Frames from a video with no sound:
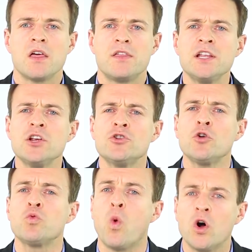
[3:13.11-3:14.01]
Then you
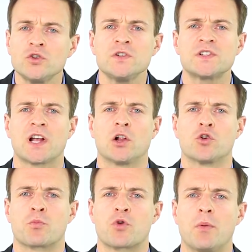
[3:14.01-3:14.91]
don't want to sell
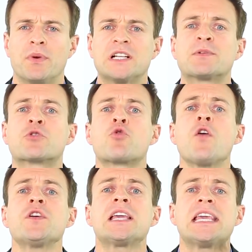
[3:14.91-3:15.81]
your properties, but
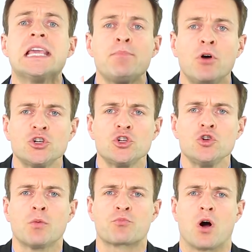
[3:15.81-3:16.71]
rather keep onto
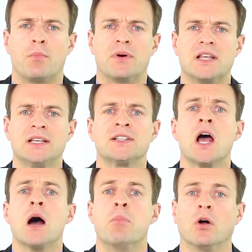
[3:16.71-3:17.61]
your properties,
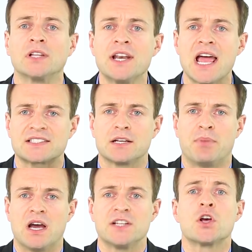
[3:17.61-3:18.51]
build an asset
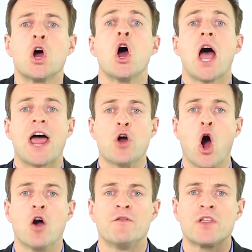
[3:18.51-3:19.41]
base,
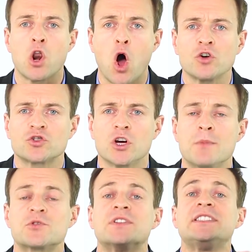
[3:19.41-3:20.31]
and over the long
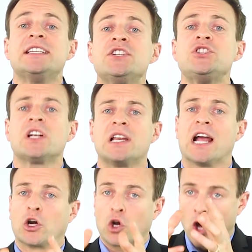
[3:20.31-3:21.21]
term strategically
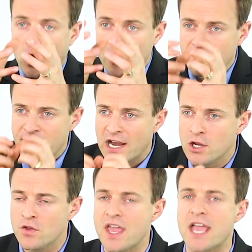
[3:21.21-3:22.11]
unlock the
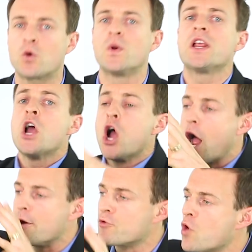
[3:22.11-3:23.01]
value of the equity
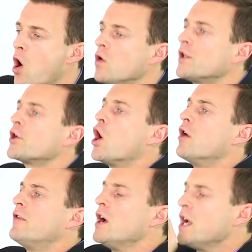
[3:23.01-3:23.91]
and roll it
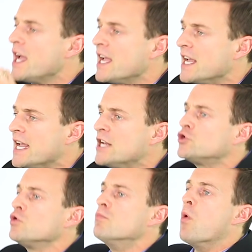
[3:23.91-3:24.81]
over
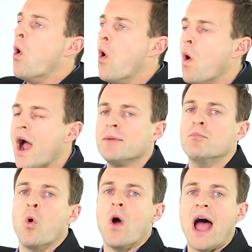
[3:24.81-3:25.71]
into more and
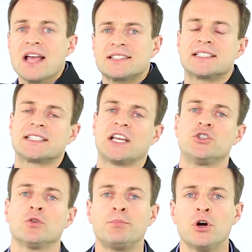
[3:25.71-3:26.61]
more assets
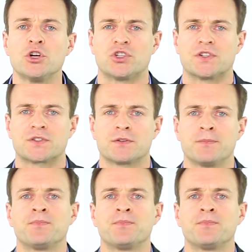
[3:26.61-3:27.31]
that you'll purchase.